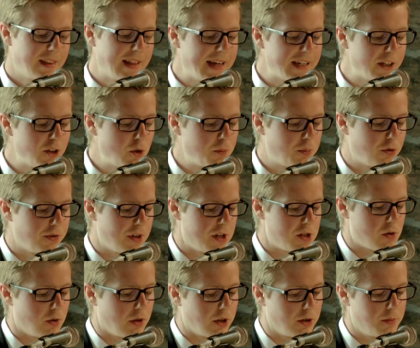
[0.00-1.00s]
Thank you,
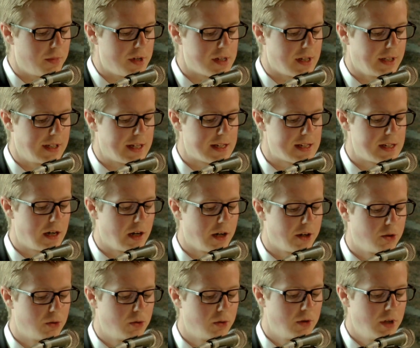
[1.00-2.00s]
Professor Artemis
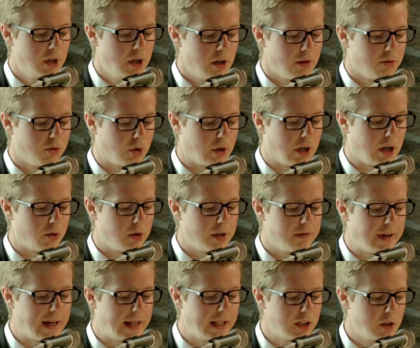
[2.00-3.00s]
Alexiadou, for our
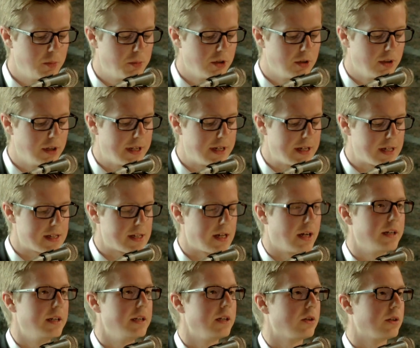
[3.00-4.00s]
invaluable and
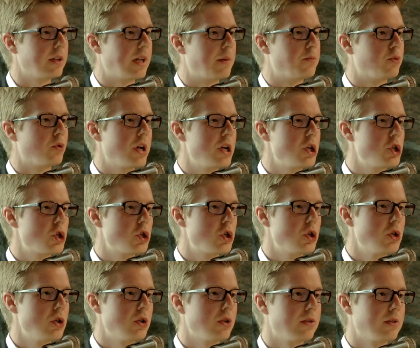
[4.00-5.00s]
exciting
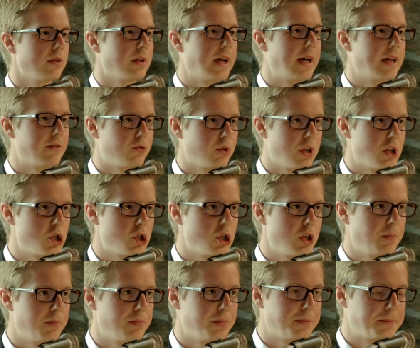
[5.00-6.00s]
collaboration and
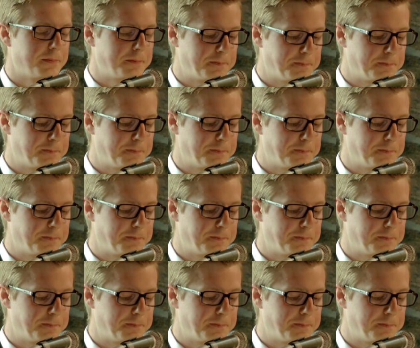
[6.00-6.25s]
friendship.